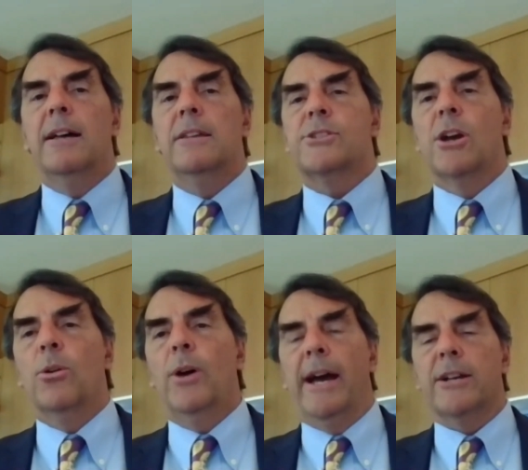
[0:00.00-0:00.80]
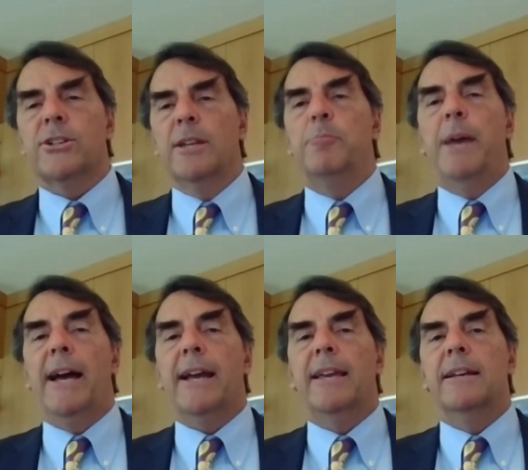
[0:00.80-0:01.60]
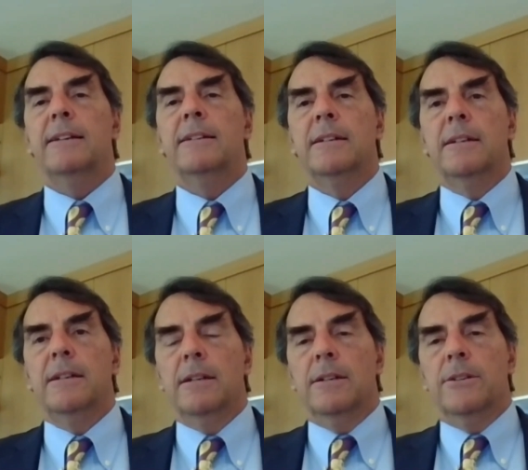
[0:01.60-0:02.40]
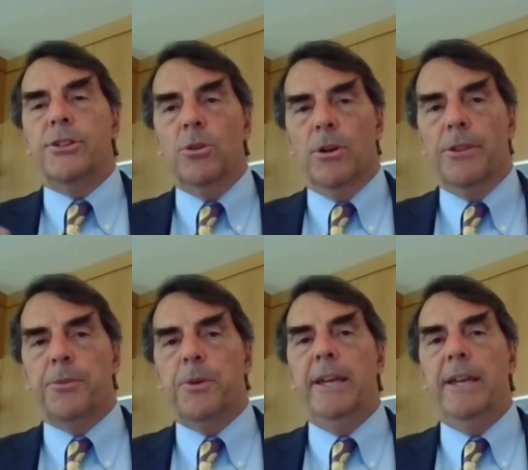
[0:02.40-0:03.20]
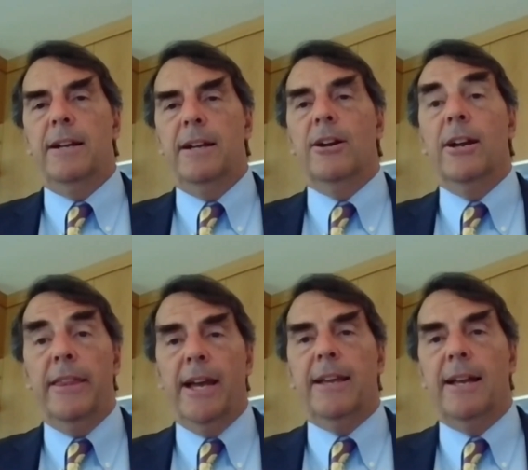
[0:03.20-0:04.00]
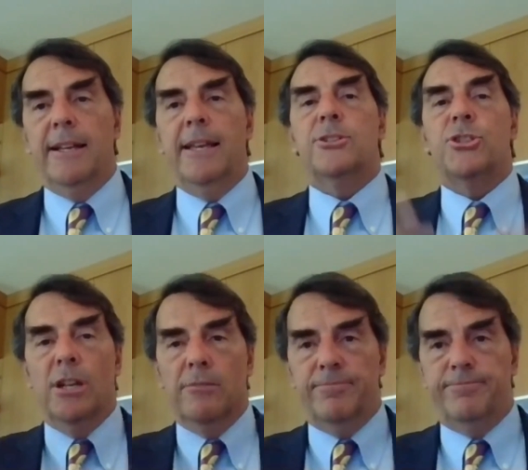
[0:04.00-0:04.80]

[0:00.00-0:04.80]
So actually backing two or three in an area, that kind of gets you